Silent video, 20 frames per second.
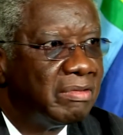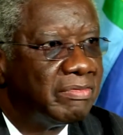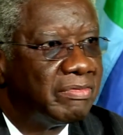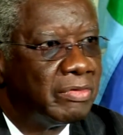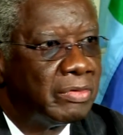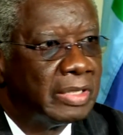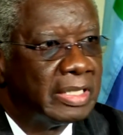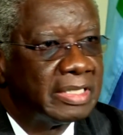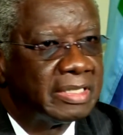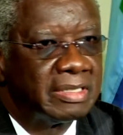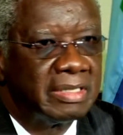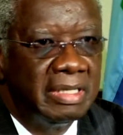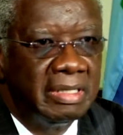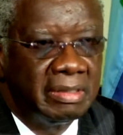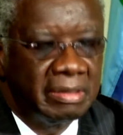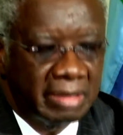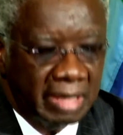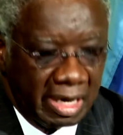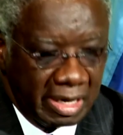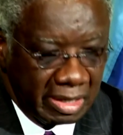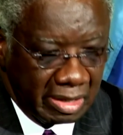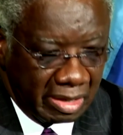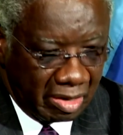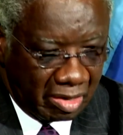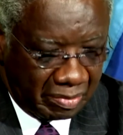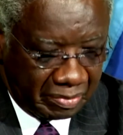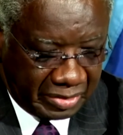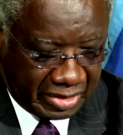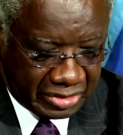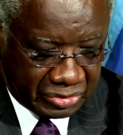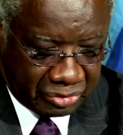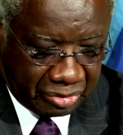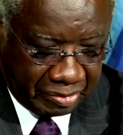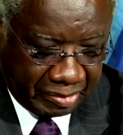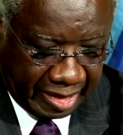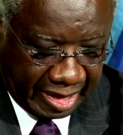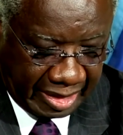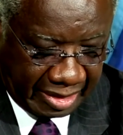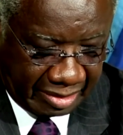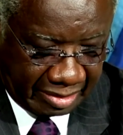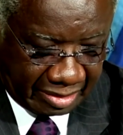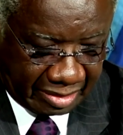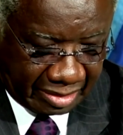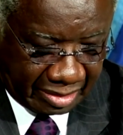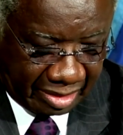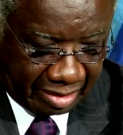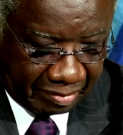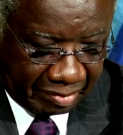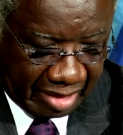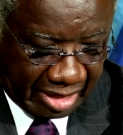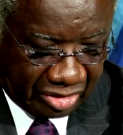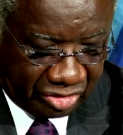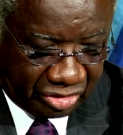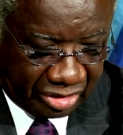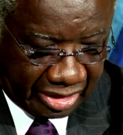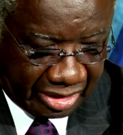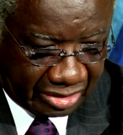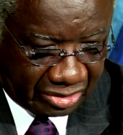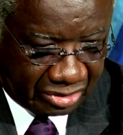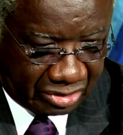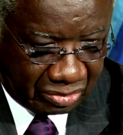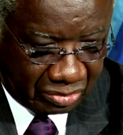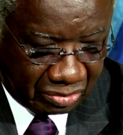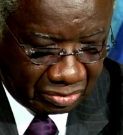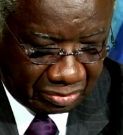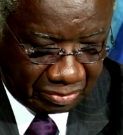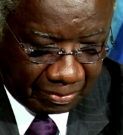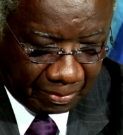for us in CARICOM, this remains a major issue.